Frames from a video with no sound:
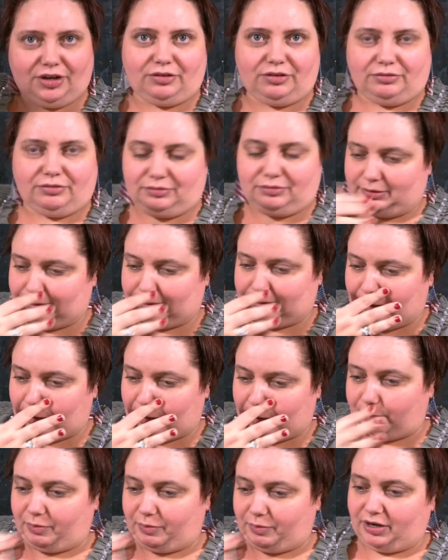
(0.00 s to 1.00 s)
know
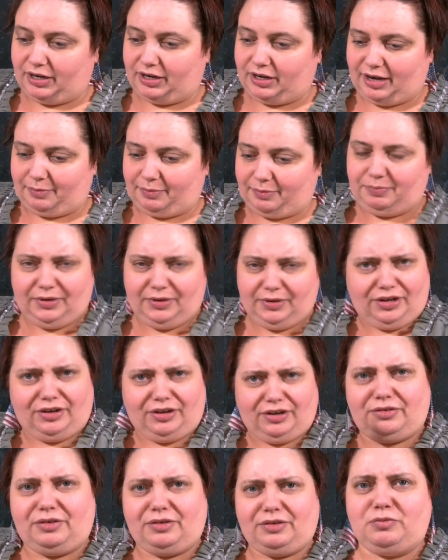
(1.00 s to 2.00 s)
help a lot of you
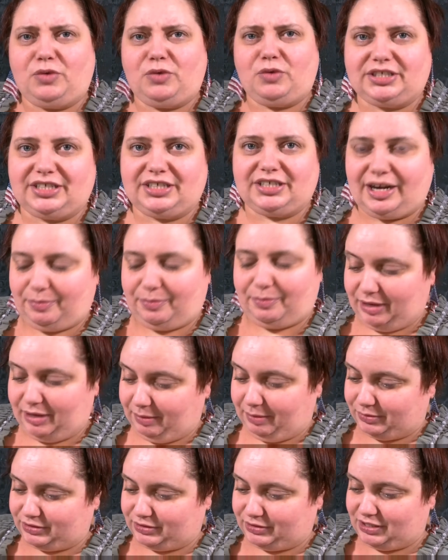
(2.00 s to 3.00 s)
know watch a lot of
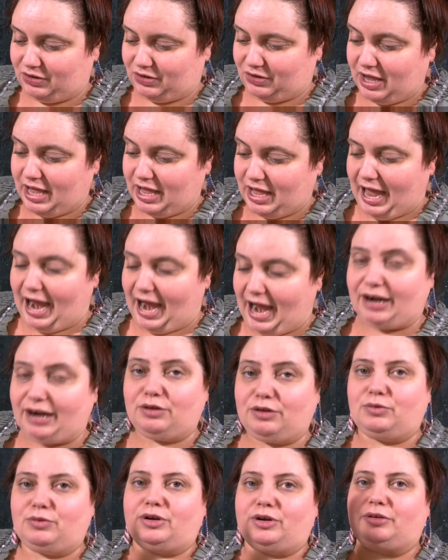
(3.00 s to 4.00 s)
people. So I
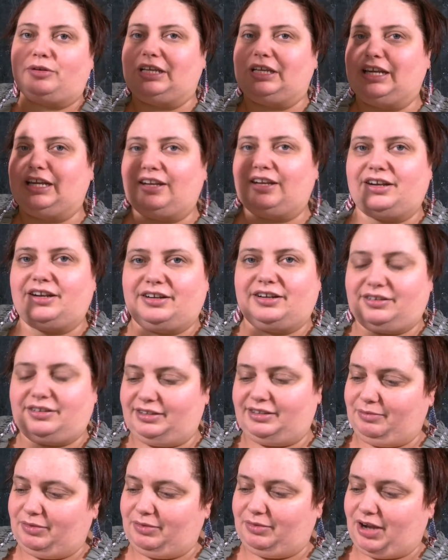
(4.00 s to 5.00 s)
don't want to get
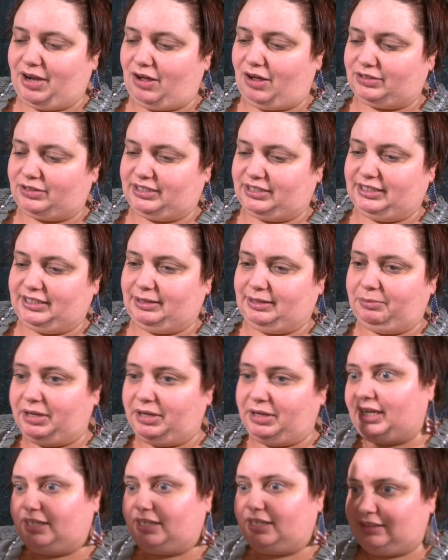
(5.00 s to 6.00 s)
them lost in the
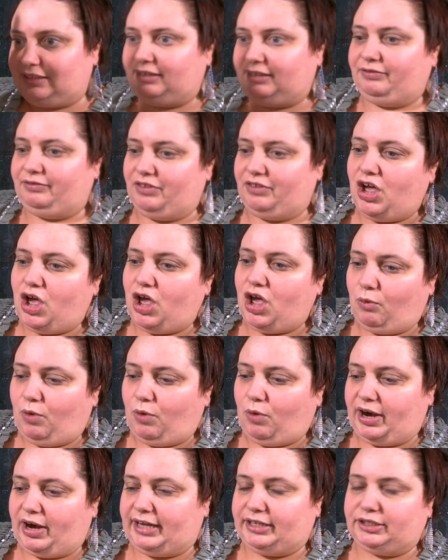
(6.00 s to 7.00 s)
mix of
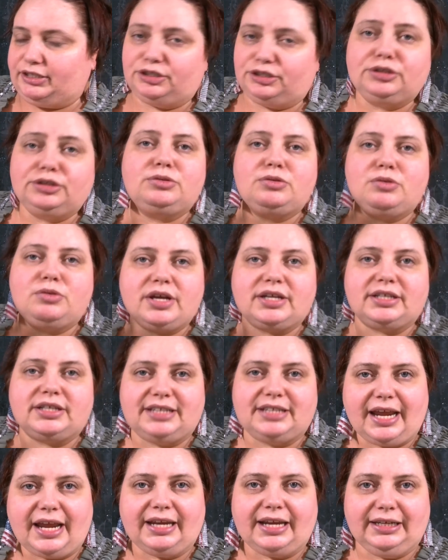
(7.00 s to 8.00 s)
what I do
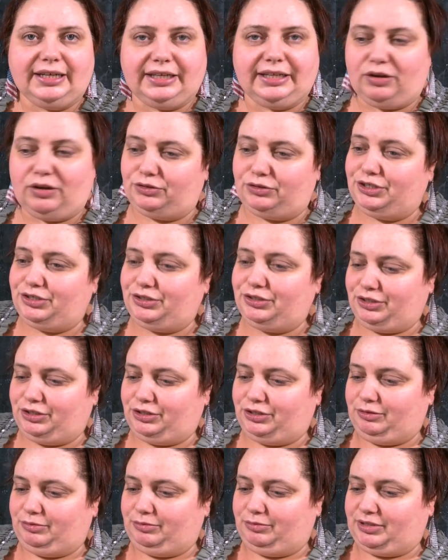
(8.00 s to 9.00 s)
daily on
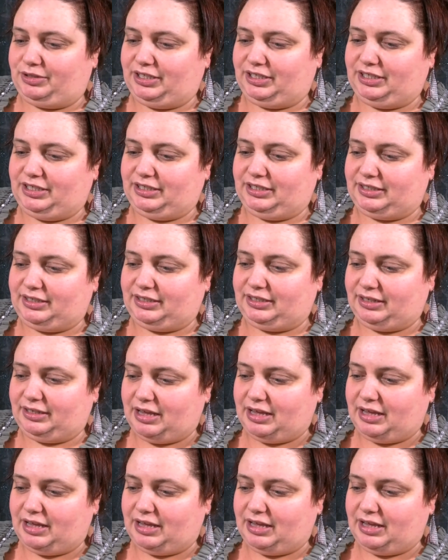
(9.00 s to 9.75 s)
YouTube, cause